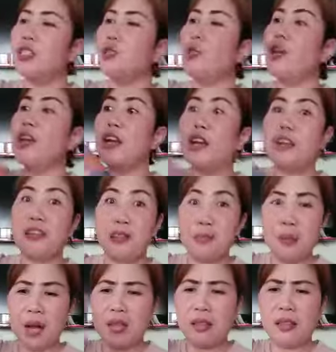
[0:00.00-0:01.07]
is 100
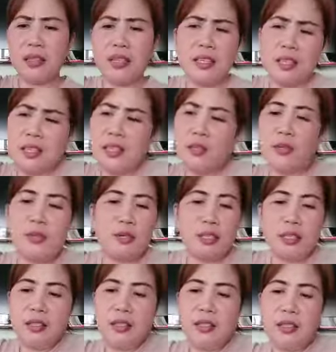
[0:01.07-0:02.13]
baht. This is good,
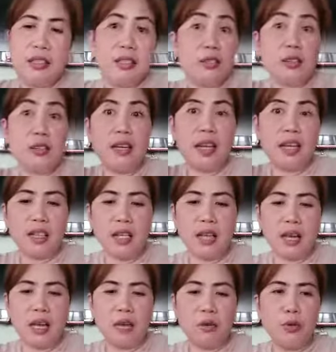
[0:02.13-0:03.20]
this is already
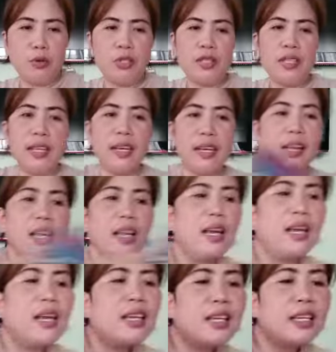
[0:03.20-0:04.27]
a good deal.
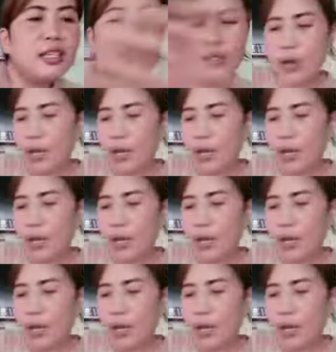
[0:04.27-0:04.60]
So,